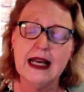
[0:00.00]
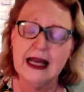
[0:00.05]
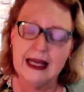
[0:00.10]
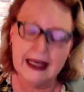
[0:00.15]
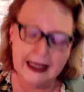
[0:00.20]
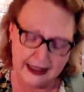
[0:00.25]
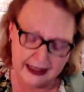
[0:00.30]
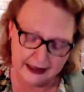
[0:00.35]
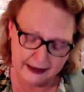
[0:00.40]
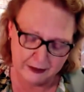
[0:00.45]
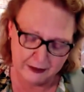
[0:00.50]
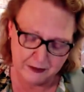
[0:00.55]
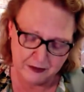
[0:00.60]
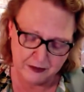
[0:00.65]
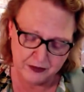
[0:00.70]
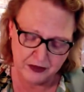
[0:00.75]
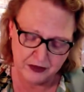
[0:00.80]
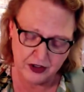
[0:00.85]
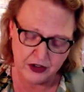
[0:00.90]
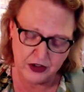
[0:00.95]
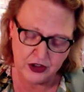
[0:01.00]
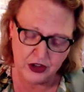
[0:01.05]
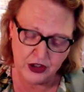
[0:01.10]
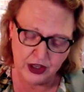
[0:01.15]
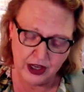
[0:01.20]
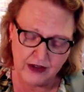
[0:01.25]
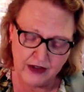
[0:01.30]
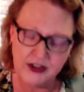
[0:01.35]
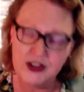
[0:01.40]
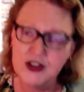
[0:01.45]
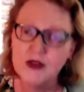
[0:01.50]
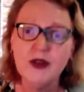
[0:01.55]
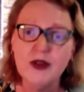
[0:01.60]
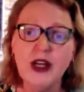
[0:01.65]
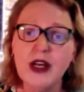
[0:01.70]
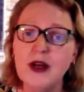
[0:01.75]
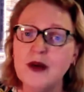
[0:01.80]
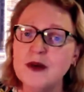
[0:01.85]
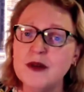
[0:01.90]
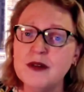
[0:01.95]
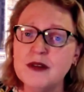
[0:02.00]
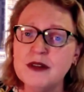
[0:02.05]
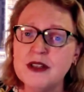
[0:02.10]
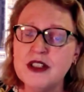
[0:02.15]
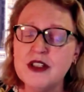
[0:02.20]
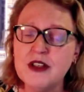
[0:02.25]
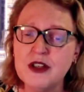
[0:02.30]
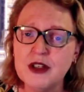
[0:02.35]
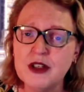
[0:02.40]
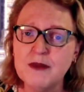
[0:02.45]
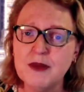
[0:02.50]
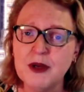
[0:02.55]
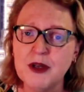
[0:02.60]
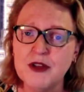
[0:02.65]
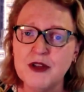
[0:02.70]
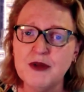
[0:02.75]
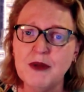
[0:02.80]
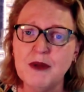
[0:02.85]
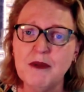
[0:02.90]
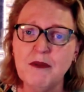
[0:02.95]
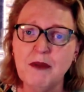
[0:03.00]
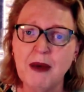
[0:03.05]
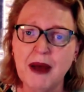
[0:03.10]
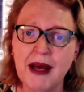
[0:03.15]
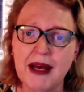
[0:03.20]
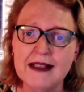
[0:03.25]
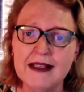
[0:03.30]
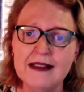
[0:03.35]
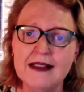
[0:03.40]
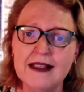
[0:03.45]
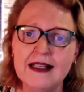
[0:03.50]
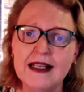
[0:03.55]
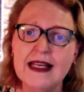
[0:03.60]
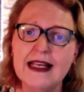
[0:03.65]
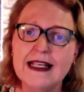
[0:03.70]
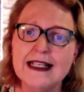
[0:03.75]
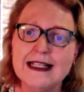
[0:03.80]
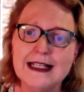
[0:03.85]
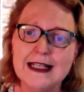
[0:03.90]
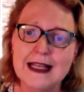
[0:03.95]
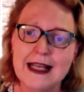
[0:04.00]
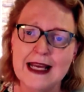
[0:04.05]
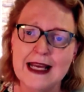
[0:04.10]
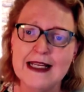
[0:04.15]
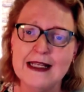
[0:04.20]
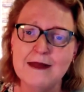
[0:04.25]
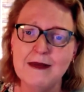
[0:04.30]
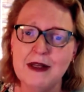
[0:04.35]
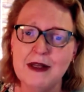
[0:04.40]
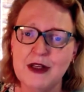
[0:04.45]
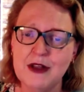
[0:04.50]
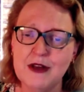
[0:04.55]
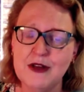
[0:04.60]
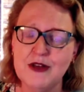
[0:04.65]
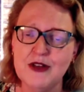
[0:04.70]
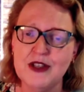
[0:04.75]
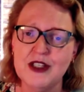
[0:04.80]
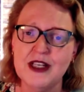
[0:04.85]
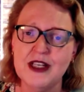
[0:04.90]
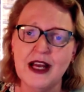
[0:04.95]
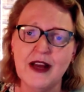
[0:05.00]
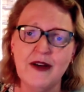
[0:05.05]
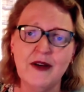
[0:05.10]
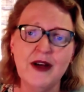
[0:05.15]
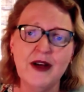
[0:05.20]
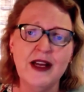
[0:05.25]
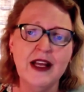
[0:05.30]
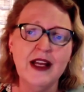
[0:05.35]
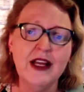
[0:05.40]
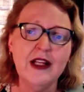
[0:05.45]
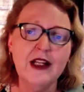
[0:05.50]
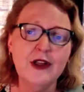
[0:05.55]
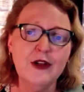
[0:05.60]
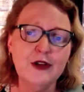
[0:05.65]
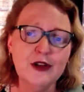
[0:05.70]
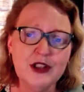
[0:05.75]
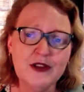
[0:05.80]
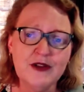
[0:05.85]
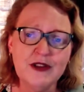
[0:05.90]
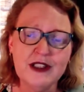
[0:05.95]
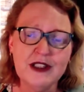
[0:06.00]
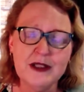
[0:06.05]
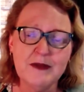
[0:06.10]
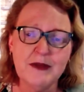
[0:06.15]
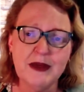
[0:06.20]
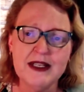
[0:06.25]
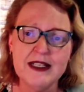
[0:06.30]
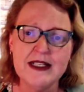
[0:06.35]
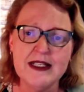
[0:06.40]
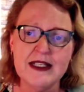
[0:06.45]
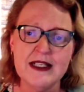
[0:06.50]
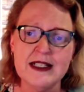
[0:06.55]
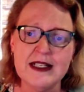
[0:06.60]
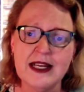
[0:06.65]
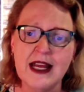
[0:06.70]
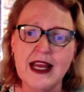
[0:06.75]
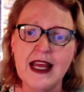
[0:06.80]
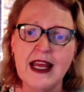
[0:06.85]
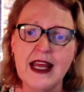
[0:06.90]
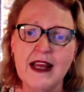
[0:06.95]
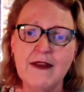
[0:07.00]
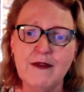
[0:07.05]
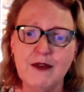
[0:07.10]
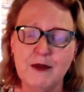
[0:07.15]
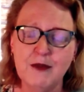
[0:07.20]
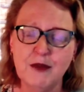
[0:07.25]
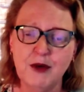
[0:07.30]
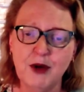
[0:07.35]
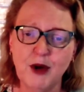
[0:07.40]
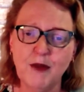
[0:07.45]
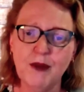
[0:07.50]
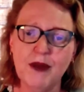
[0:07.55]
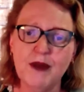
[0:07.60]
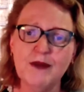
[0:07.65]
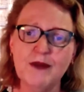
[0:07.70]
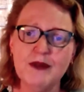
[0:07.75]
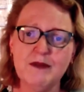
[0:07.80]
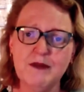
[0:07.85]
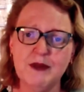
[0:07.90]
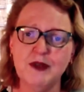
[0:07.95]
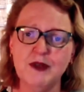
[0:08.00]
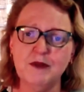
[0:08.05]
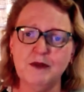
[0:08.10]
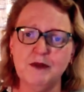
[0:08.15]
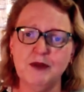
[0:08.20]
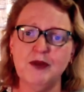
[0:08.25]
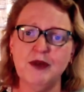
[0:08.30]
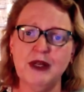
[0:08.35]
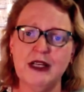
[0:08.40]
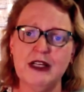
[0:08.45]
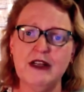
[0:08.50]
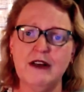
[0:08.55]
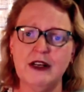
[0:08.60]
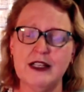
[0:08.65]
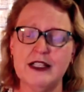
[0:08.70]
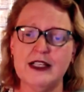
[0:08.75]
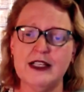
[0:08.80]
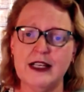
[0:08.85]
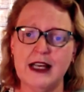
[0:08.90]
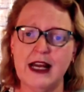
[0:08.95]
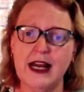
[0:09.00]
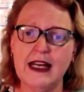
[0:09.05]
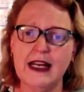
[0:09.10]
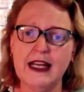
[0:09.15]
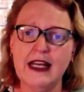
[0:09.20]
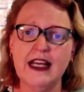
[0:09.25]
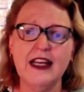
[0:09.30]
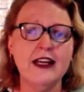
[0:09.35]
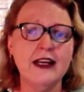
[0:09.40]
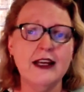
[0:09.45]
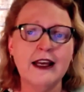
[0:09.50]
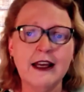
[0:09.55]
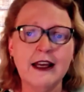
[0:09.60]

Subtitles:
Do you have to do it? No, it's not compulsory, but it's there to be used. And now, loose fill asbestos, if the property was built pre-1980,